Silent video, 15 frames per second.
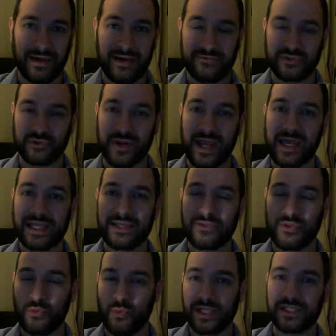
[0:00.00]
of tracking
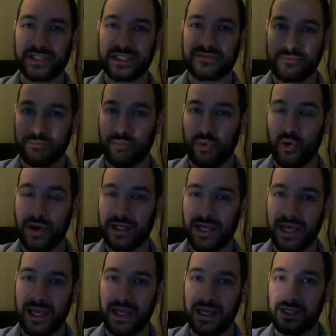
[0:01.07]
the widgets from point
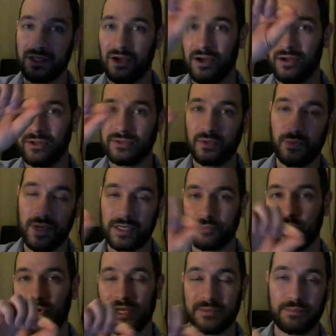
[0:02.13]
A all the way to
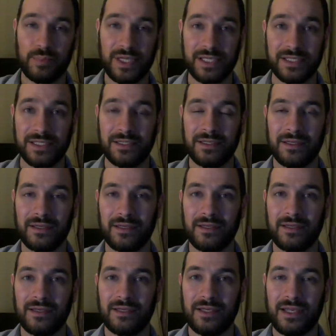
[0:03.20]
point B.
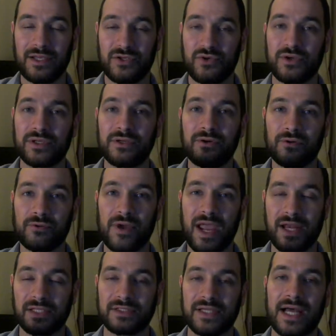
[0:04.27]
You can
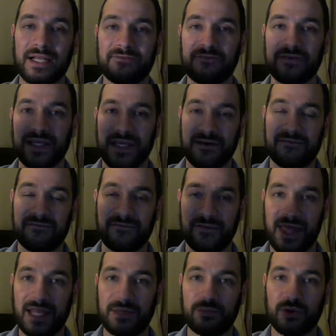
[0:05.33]
create a lot of
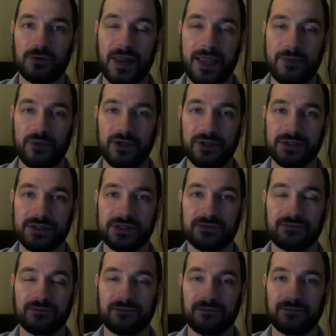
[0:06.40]
if-then parameters.
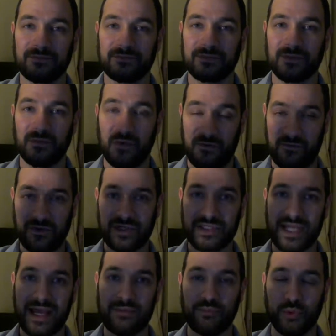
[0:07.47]
Or for
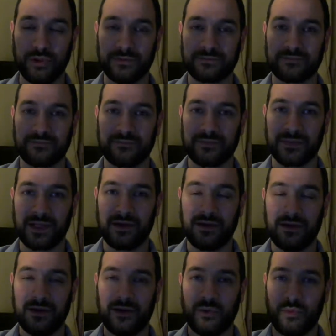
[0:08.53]
example,
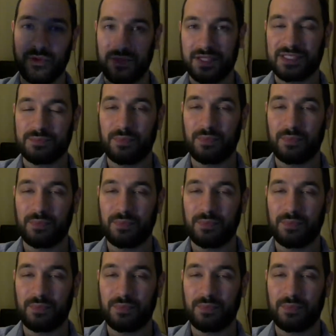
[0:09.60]
when this